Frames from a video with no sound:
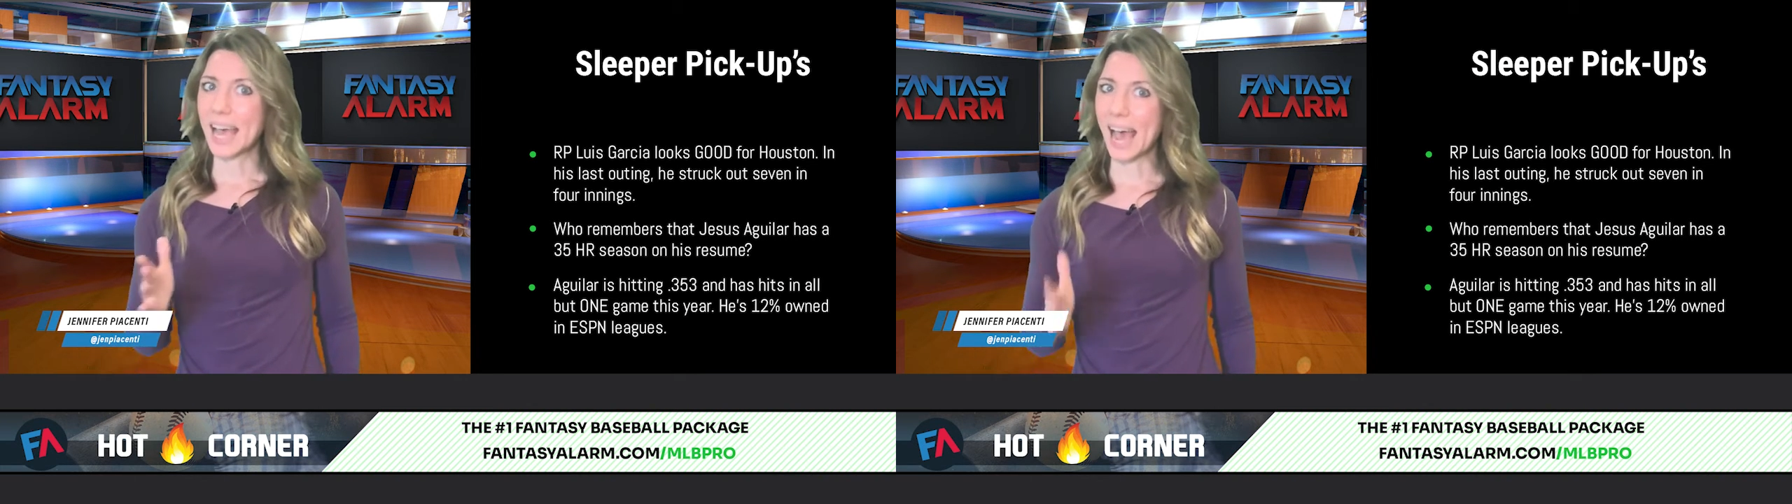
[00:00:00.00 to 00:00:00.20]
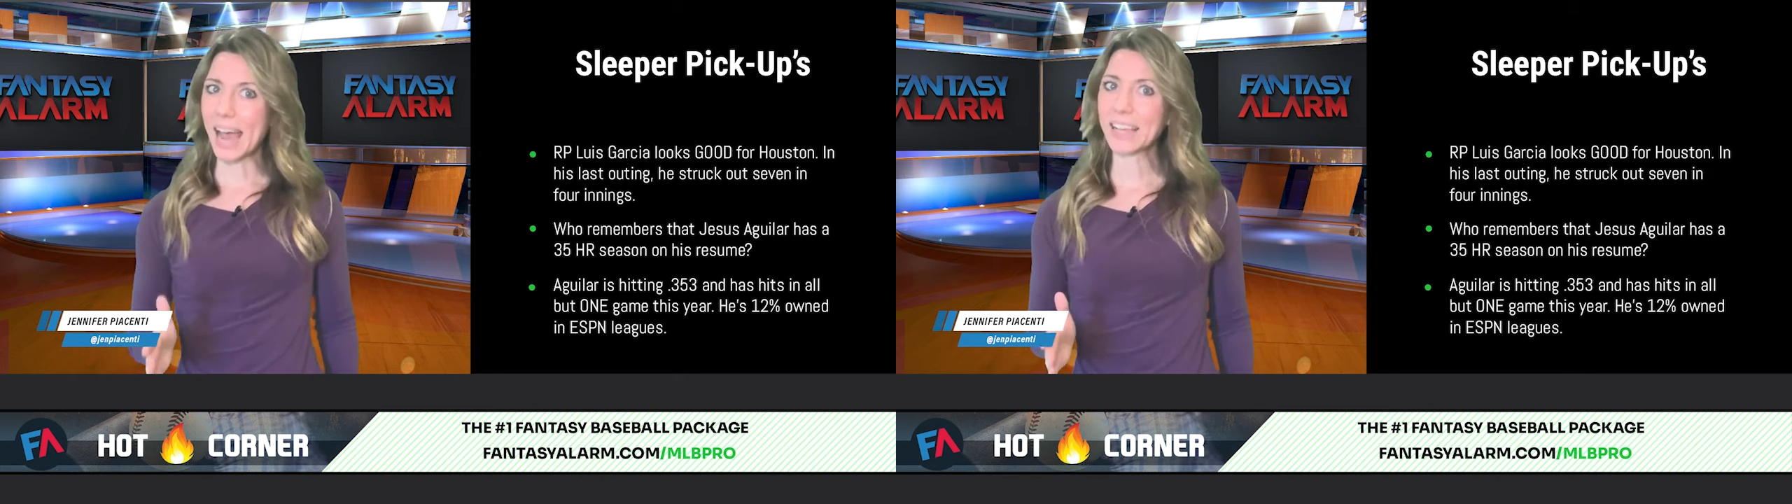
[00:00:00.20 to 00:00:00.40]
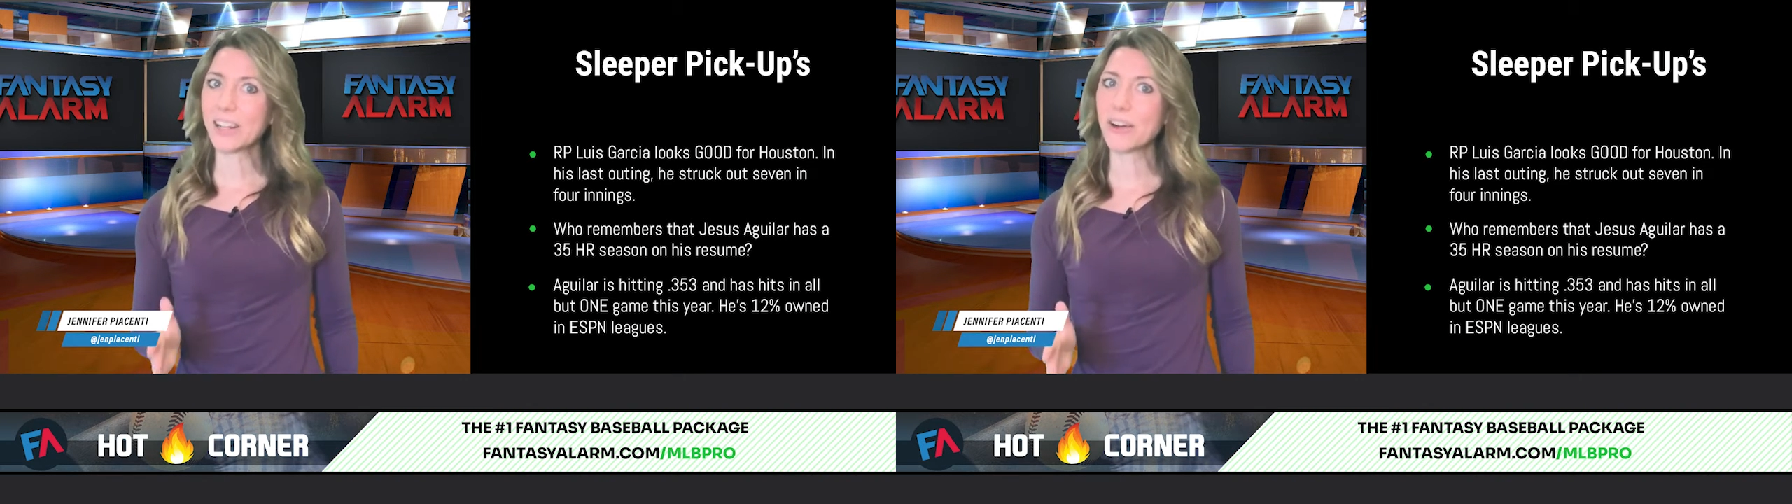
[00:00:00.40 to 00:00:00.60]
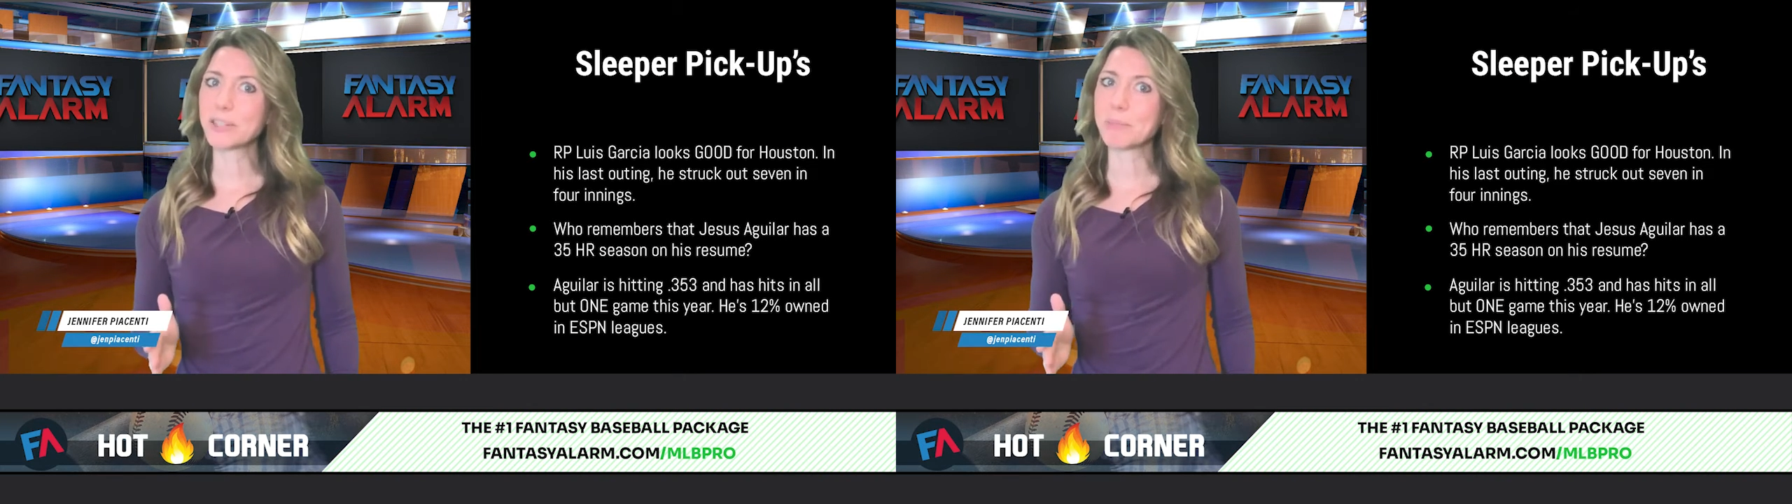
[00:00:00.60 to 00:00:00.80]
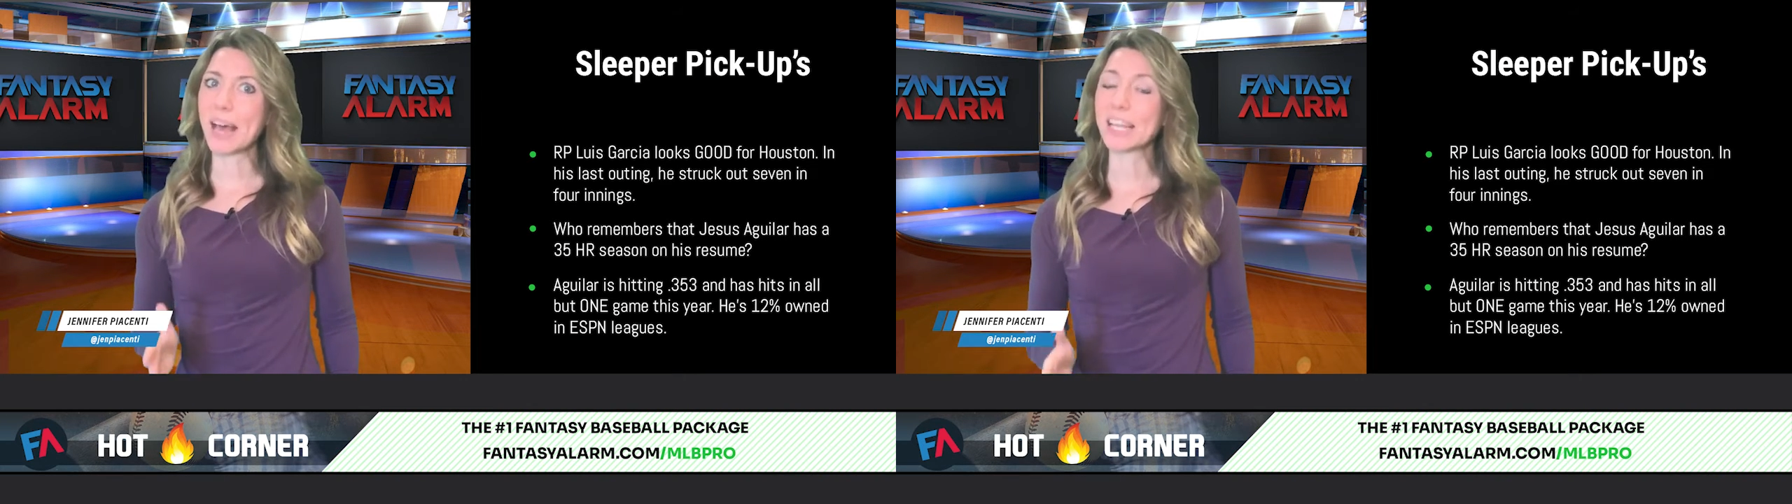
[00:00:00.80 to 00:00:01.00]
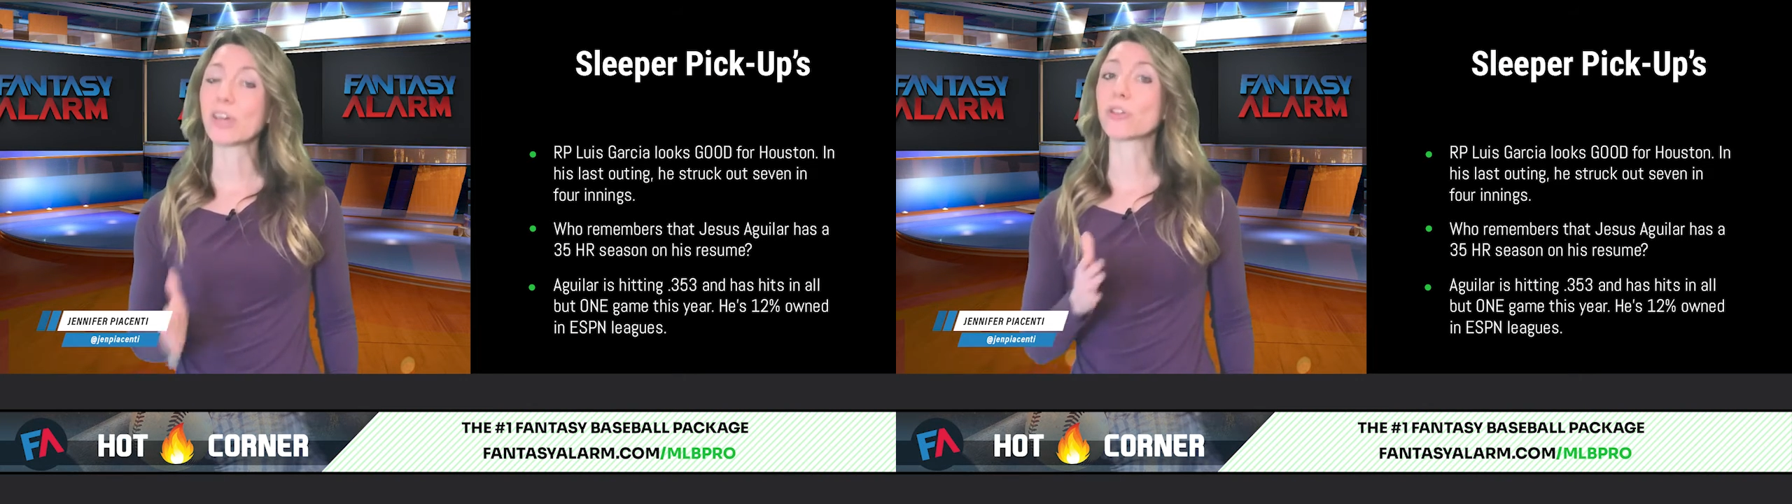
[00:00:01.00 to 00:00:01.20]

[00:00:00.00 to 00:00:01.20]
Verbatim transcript: Aguilar is batting